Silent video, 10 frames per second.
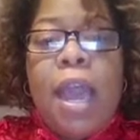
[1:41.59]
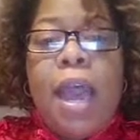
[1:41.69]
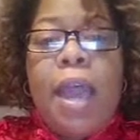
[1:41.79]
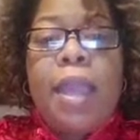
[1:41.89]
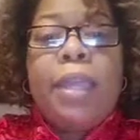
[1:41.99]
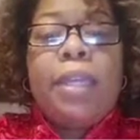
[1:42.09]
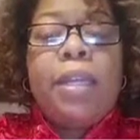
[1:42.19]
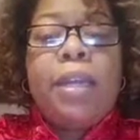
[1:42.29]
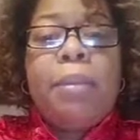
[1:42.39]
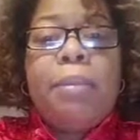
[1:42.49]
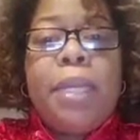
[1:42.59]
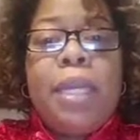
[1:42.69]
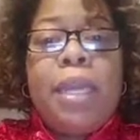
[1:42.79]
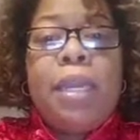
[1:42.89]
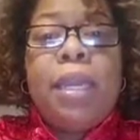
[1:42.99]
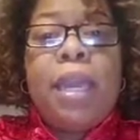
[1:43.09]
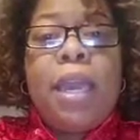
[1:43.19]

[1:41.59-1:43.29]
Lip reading: I ended up being